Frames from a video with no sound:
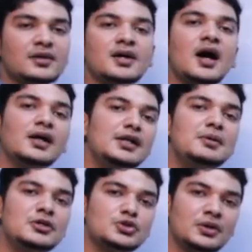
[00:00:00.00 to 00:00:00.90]
the early
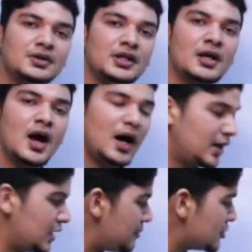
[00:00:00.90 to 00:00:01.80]
majority.
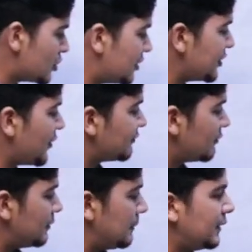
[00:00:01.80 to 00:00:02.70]
Early majority of the
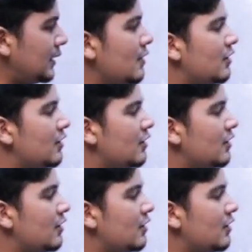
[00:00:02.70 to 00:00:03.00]
people